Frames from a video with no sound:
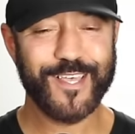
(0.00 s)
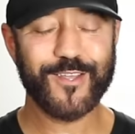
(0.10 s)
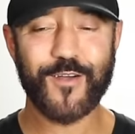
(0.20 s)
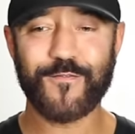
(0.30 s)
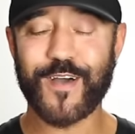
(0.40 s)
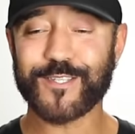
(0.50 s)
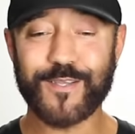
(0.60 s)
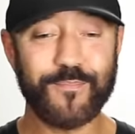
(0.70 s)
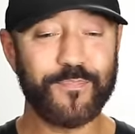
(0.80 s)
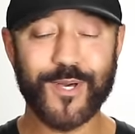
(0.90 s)
They're
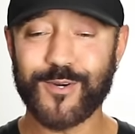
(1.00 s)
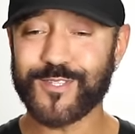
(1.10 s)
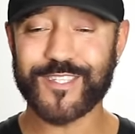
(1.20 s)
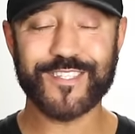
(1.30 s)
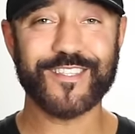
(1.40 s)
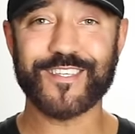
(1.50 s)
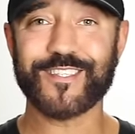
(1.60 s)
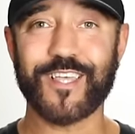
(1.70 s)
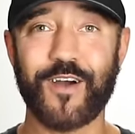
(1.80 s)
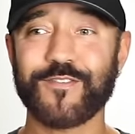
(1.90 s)
investing billions into this
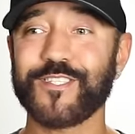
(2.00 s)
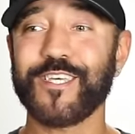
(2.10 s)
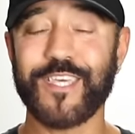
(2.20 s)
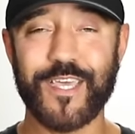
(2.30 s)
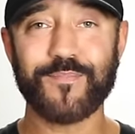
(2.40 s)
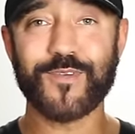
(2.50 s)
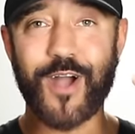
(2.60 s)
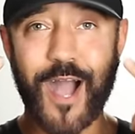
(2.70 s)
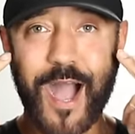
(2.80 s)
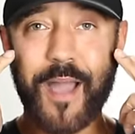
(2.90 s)
stuff to keep
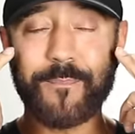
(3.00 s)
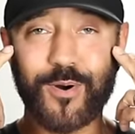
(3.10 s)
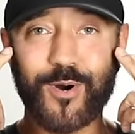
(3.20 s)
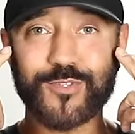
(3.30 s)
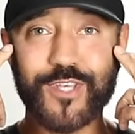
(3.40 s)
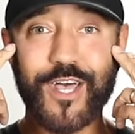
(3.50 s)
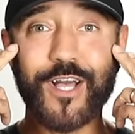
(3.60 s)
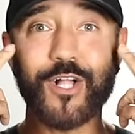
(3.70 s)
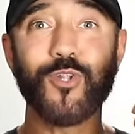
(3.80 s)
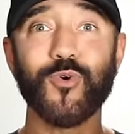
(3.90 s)
your eyeballs
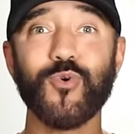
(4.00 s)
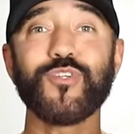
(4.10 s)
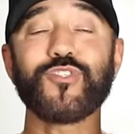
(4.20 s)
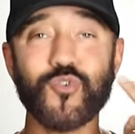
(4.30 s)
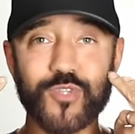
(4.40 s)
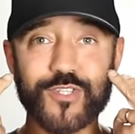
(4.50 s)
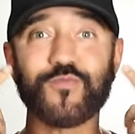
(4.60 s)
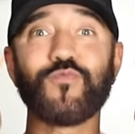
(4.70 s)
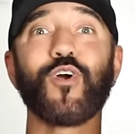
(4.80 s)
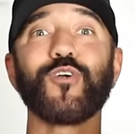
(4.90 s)
glued to this
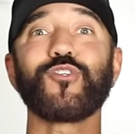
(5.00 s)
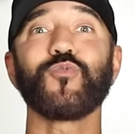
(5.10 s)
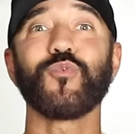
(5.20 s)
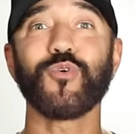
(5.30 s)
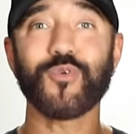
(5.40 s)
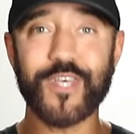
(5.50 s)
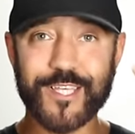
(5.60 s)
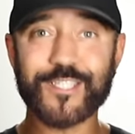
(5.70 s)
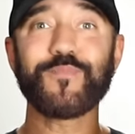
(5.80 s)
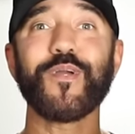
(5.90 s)
virtual
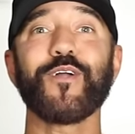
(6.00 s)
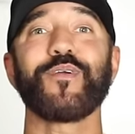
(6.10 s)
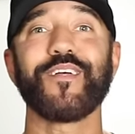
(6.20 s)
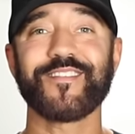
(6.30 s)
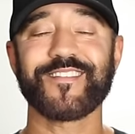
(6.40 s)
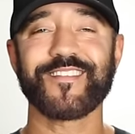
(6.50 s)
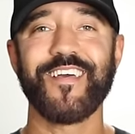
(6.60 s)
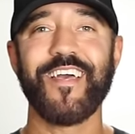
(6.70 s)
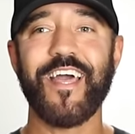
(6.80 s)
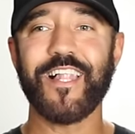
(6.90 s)
experience,
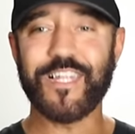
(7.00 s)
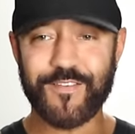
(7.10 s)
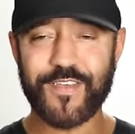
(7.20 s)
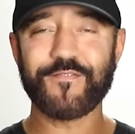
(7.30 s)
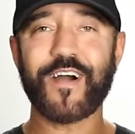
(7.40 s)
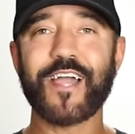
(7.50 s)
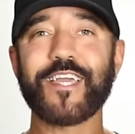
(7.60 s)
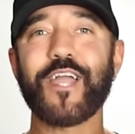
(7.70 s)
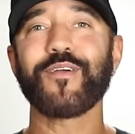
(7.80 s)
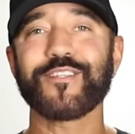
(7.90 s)
living
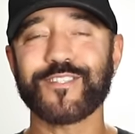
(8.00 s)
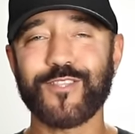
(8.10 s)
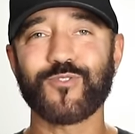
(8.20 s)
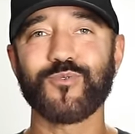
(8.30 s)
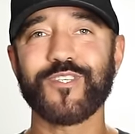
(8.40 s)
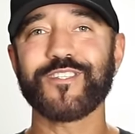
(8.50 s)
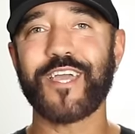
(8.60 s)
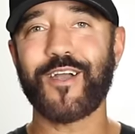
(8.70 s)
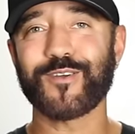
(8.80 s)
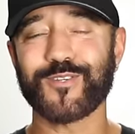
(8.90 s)
vicariously through these
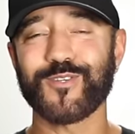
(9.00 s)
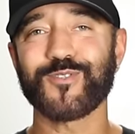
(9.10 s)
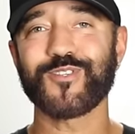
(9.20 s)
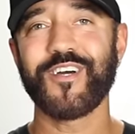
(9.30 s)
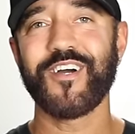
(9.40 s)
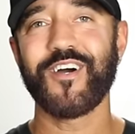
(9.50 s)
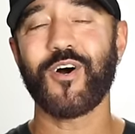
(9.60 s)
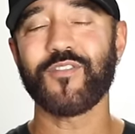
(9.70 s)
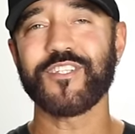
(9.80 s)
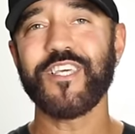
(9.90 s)
characters
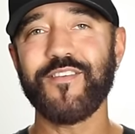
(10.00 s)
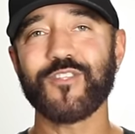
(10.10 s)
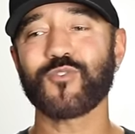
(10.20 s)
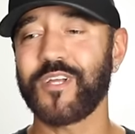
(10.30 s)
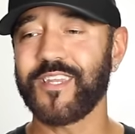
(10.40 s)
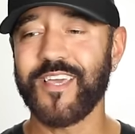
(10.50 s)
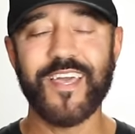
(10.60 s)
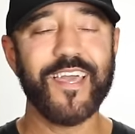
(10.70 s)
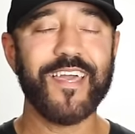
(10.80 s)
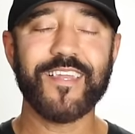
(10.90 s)
on the TV screen.
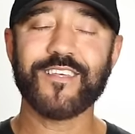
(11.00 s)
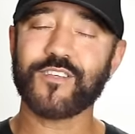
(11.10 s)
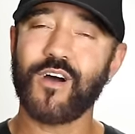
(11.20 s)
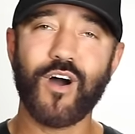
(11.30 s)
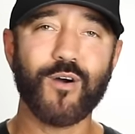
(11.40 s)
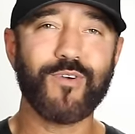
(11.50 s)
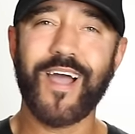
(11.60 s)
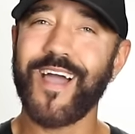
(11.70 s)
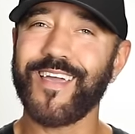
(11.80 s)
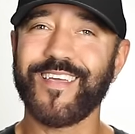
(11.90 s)
And it's all
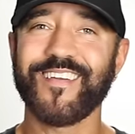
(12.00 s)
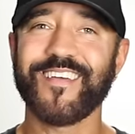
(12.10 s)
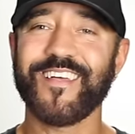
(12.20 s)
right.